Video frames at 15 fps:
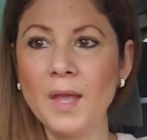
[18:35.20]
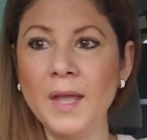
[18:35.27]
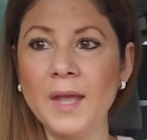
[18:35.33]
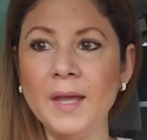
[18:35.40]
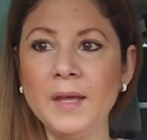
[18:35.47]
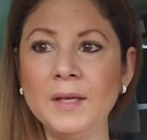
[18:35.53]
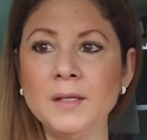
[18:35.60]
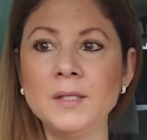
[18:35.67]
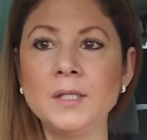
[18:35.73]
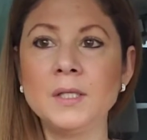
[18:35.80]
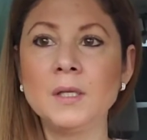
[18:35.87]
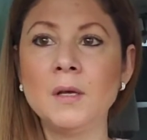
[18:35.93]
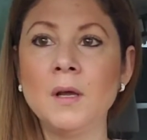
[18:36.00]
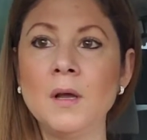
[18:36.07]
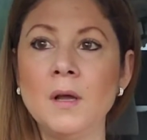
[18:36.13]
and
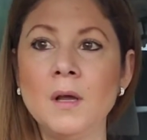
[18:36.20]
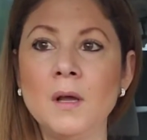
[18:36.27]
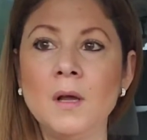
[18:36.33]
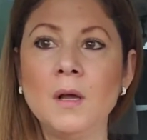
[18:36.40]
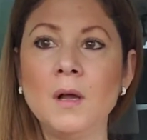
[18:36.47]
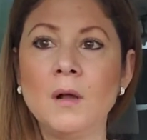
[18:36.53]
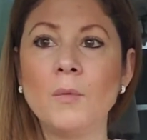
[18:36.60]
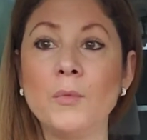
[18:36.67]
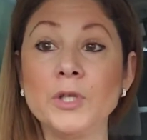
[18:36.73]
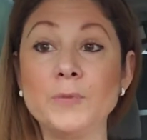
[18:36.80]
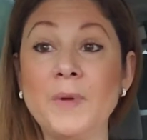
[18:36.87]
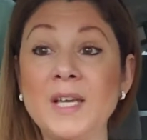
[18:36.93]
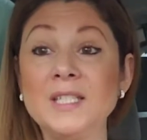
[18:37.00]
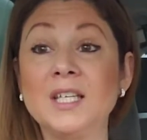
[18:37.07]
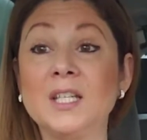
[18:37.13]
was
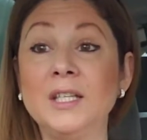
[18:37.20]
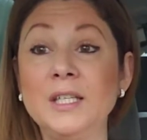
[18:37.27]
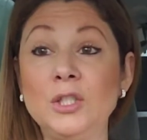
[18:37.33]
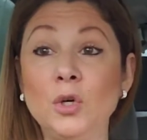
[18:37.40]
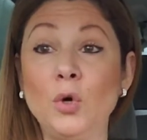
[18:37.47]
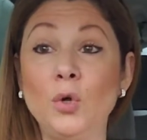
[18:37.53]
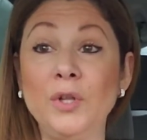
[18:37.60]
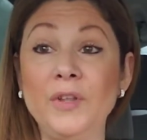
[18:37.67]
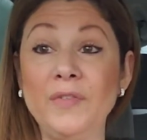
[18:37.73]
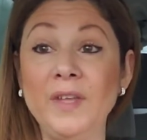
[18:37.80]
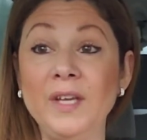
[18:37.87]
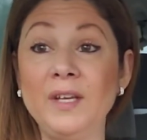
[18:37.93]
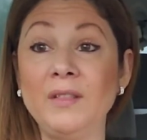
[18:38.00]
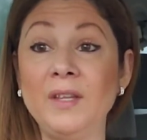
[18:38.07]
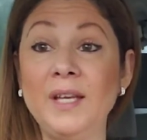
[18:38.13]
basically told at the
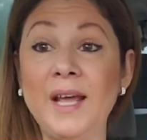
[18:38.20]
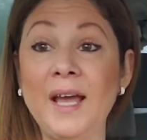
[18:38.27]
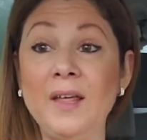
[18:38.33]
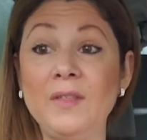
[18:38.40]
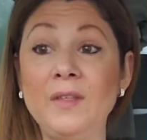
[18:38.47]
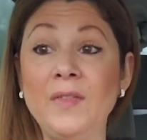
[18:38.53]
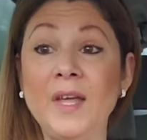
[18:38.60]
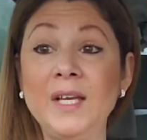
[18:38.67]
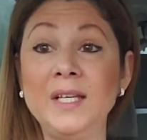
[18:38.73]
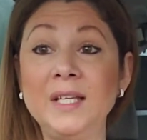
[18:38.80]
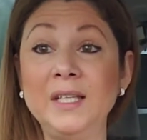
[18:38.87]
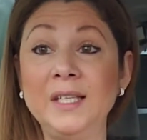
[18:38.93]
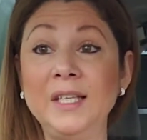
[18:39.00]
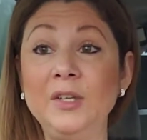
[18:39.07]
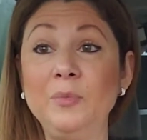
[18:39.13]
end of the day that they
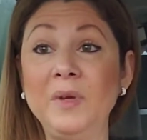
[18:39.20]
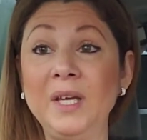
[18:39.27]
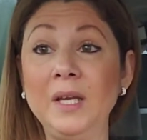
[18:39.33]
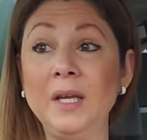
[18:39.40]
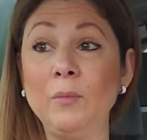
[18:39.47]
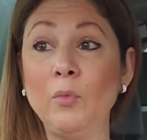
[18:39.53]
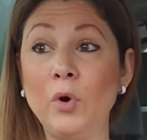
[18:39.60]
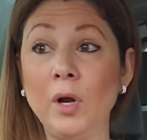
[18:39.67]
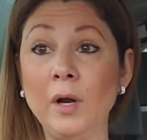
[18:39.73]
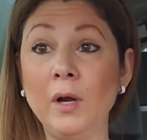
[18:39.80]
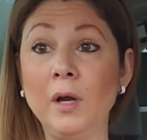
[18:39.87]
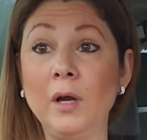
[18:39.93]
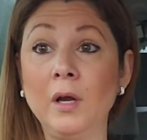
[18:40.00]
didn't need me anymore.